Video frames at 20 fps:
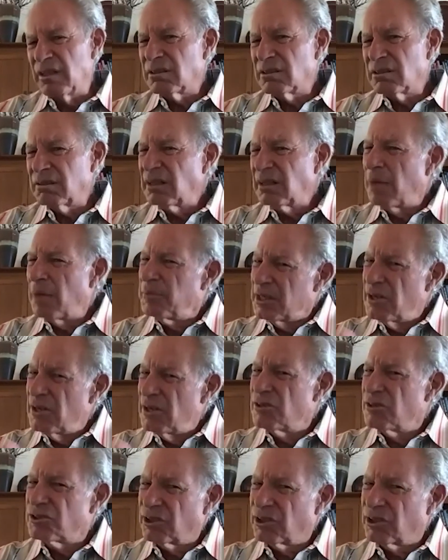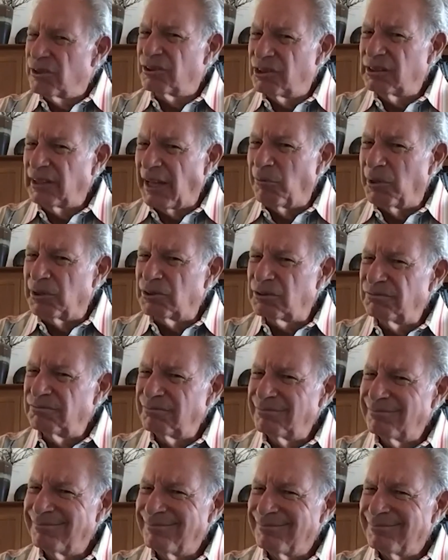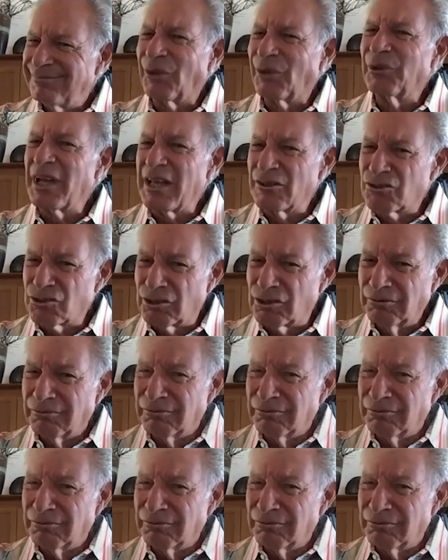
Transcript: How many years ago you think that was? Don't answer.